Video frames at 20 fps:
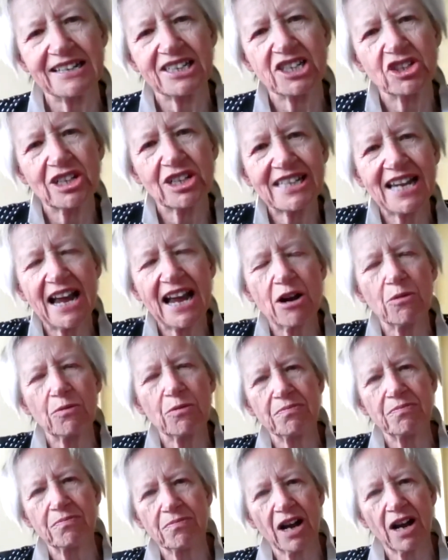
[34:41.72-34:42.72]
and just how,
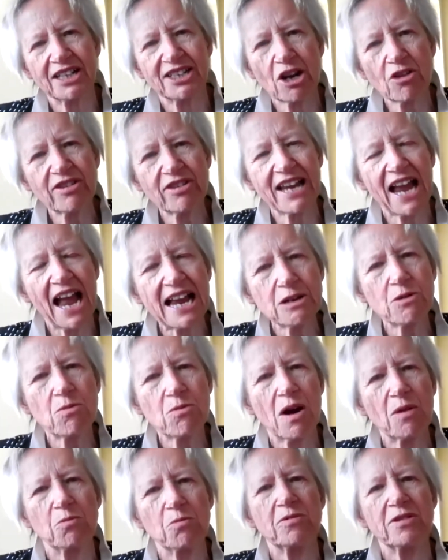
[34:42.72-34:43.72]
I don't think
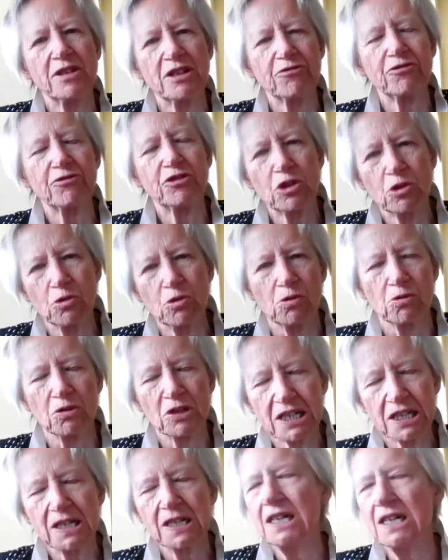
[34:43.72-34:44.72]
anyone would have thought
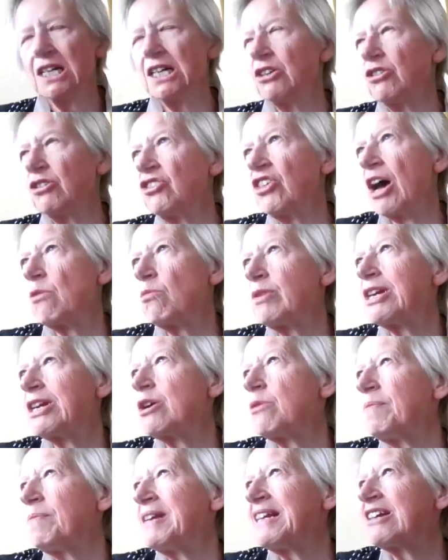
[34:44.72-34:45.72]
that we
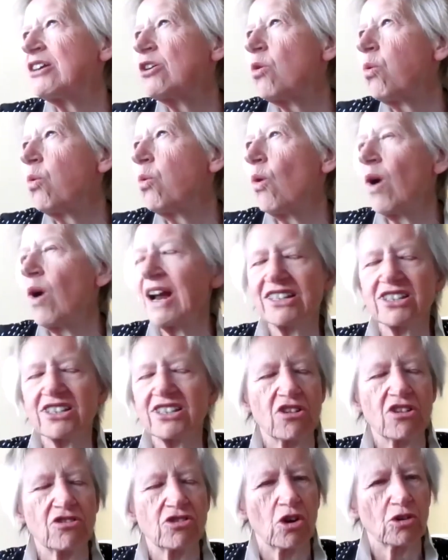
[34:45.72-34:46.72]
could be quite
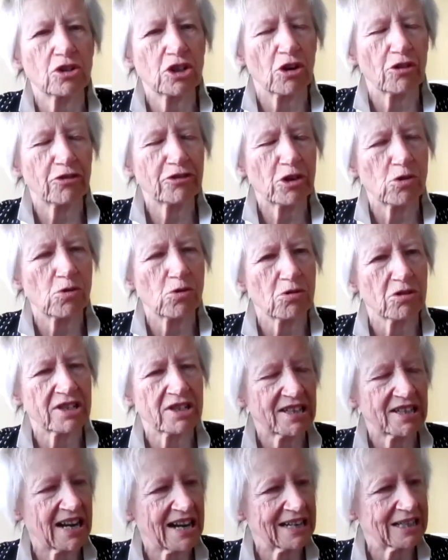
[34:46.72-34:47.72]
so knocked off
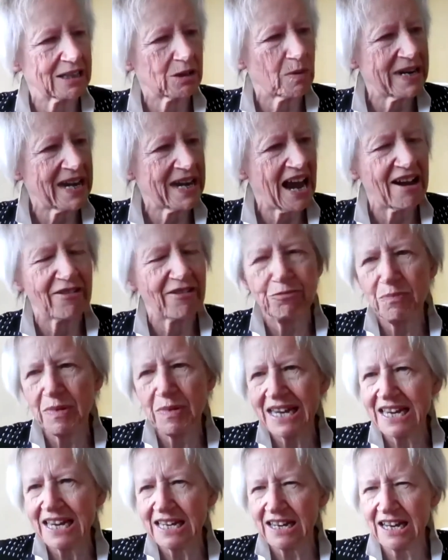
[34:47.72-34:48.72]
course as we have
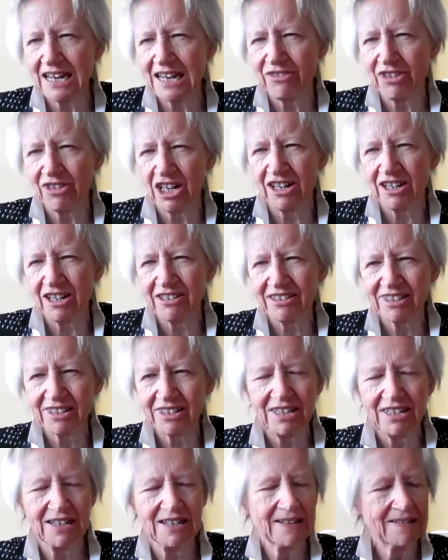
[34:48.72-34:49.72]
been in the last
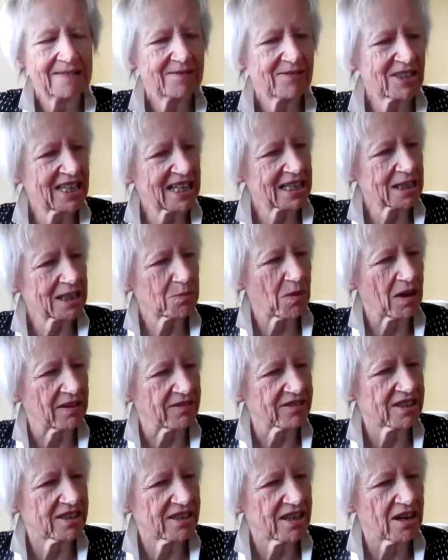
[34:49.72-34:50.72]
6
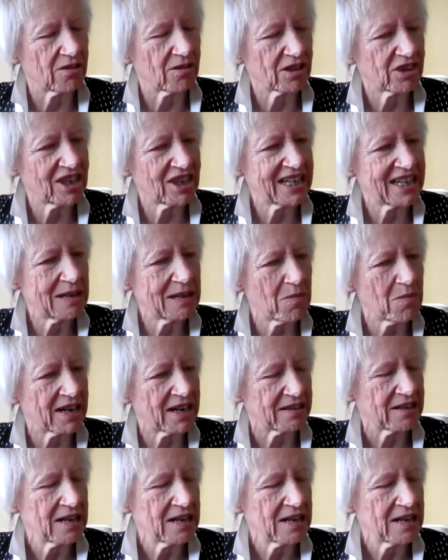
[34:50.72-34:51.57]
months. So I think he might